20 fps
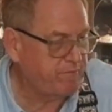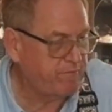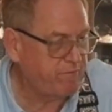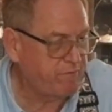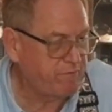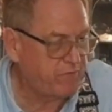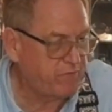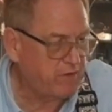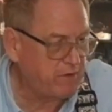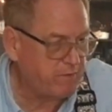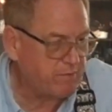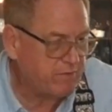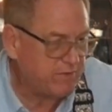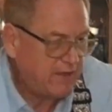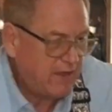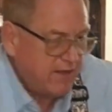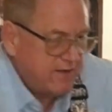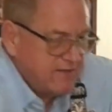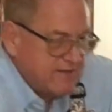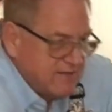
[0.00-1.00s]
Put
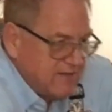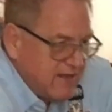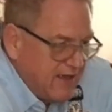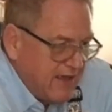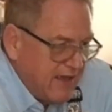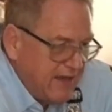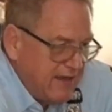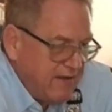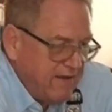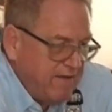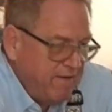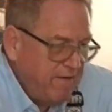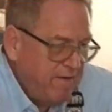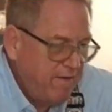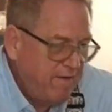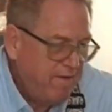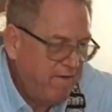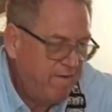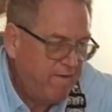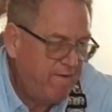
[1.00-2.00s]
that aside.
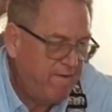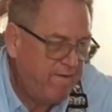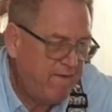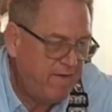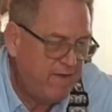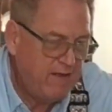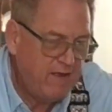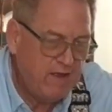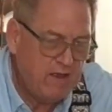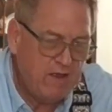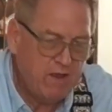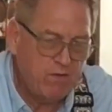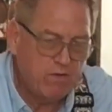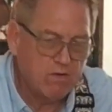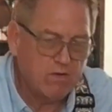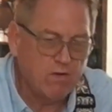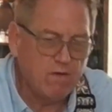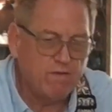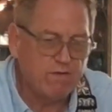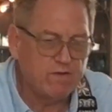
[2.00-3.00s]

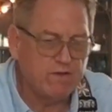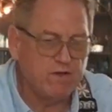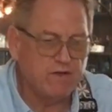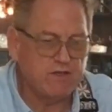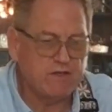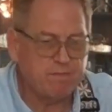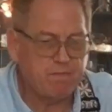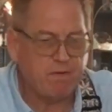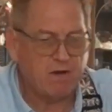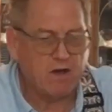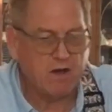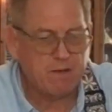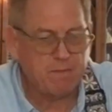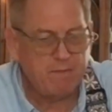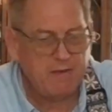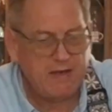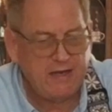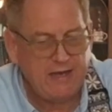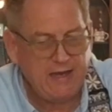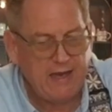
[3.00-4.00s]
We're over to the Spark
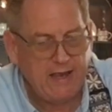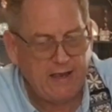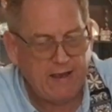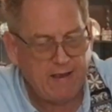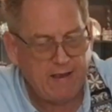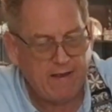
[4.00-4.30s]
Mini.